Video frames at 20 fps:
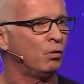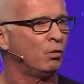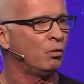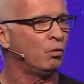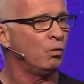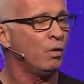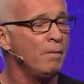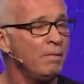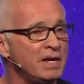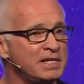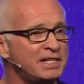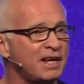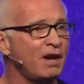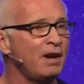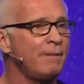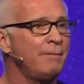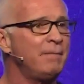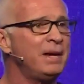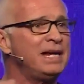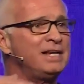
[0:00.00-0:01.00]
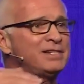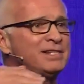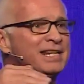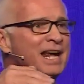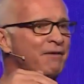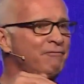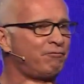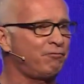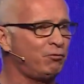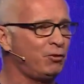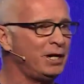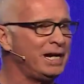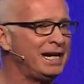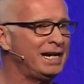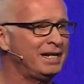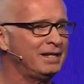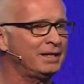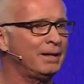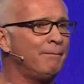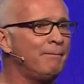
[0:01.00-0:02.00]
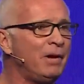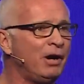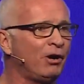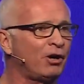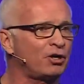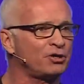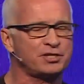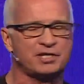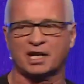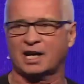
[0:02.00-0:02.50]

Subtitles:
We miss out on being set free. The miracles that